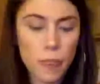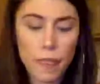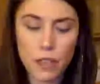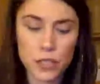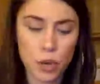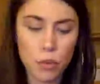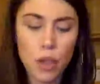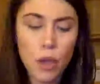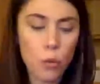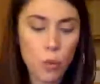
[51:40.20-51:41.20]
So
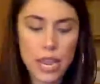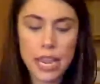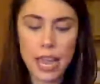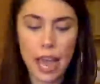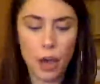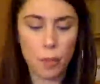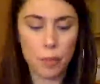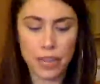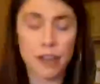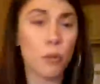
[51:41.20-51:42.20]
we help
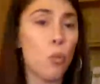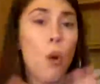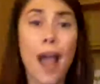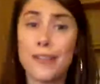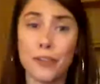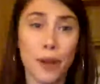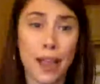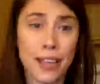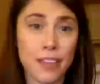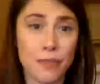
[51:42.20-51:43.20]
in a wide
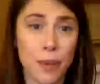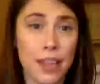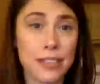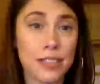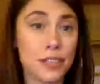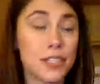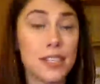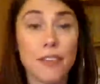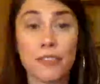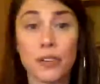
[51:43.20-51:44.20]
variety of ways. There's
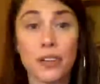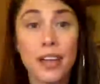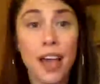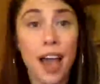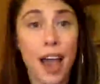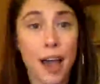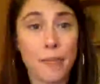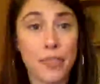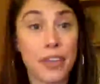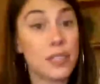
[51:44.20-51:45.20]
several
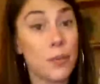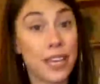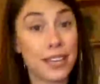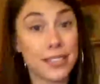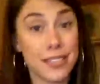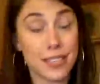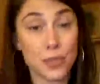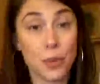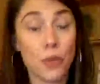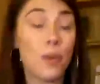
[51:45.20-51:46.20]
things that we can assist
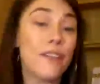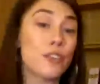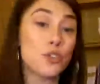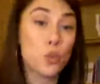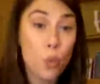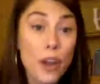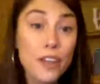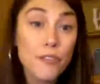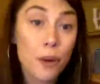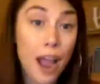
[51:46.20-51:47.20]
with. We have a
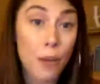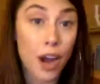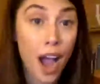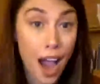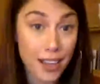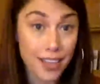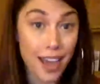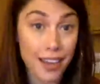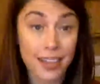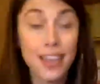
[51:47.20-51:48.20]
24-hour
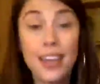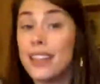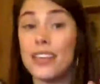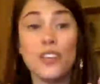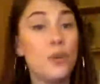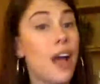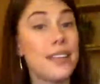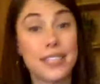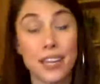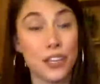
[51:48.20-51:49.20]
hotline that you
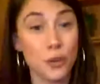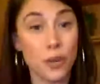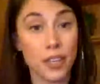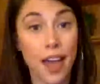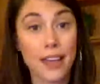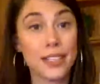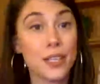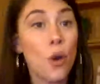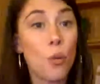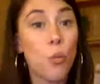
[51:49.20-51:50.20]
guys can utilize,
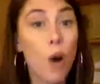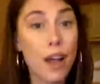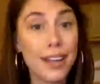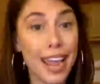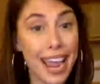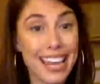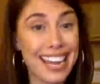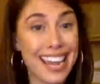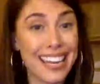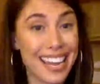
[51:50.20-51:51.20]

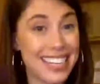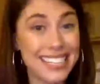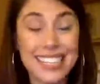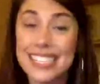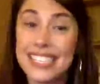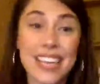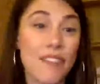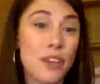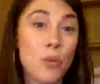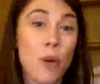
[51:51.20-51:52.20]

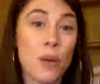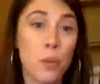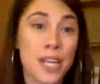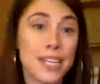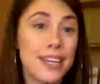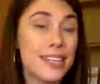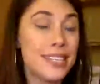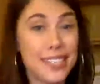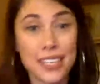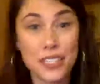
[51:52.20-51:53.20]

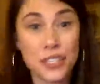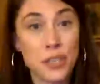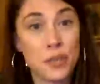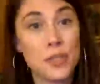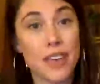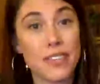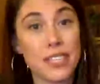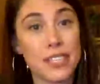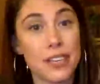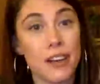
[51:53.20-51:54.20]

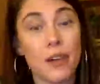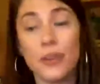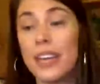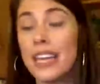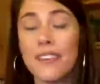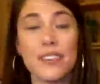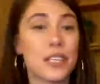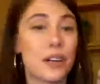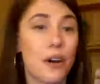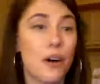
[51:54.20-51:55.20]
1-888-711-6270. You can give us a
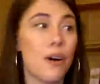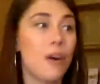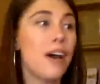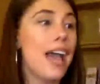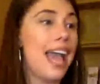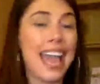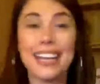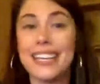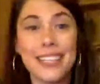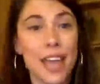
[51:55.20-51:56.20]
call
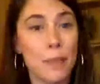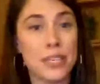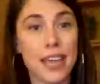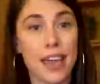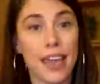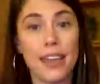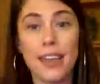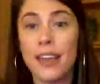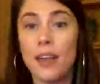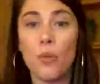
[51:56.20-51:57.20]
any time of day,
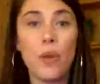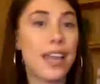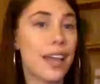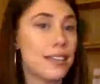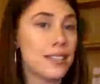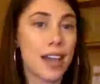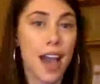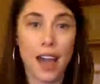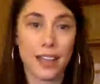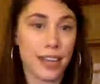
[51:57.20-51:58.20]
weekends,
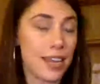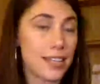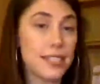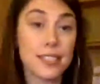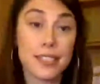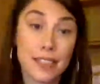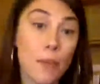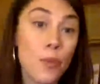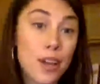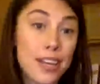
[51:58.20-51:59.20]
holidays.
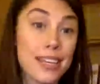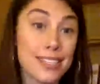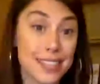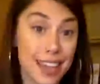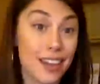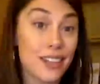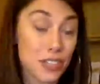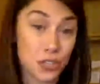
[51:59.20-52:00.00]
Someone is there to